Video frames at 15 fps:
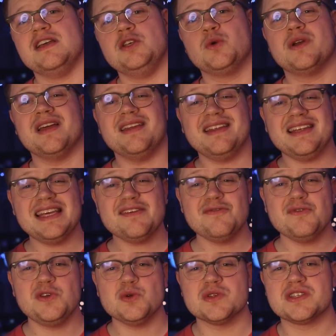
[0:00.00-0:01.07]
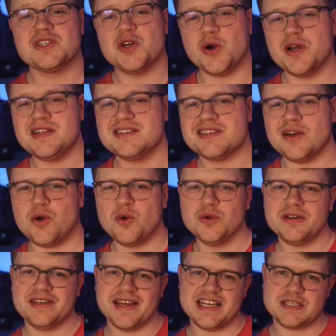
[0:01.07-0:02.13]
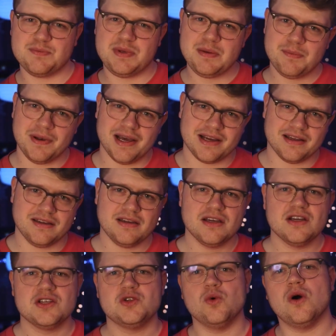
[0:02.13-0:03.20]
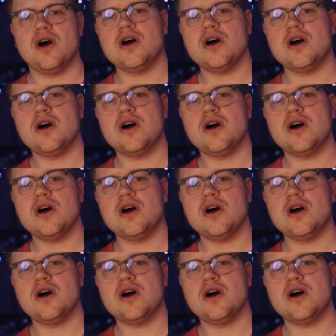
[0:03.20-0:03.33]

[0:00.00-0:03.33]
you can even use Koin's own KSP plugin to